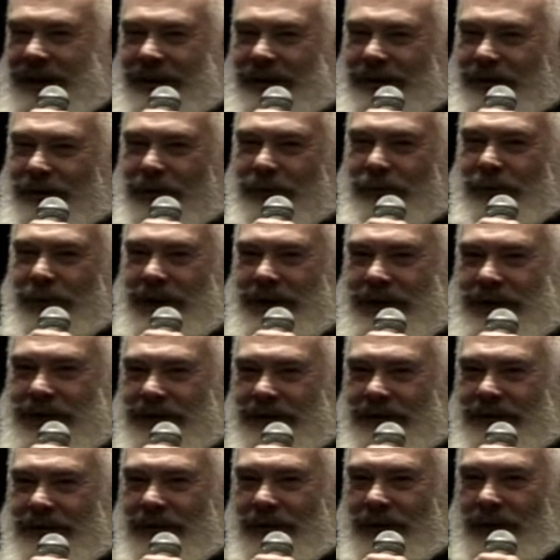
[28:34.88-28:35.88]
or
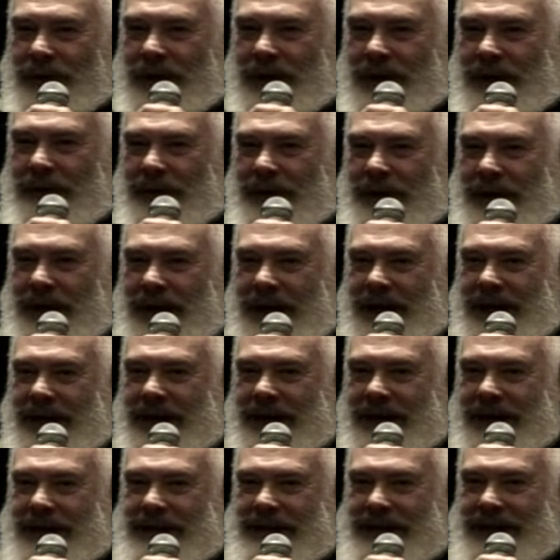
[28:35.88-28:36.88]
reaching for it. I mean, that,
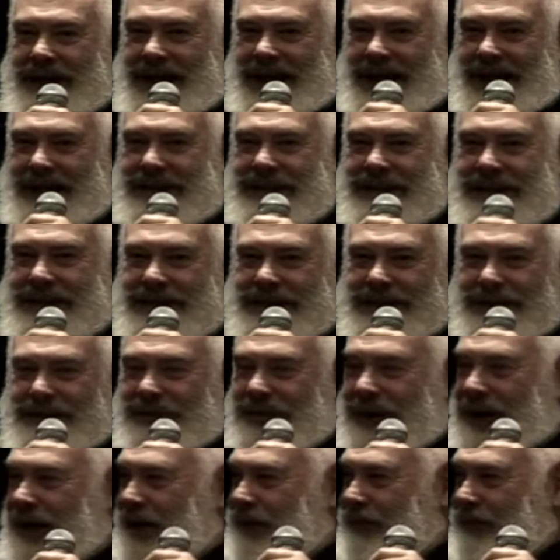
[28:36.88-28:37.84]
that is the essence of not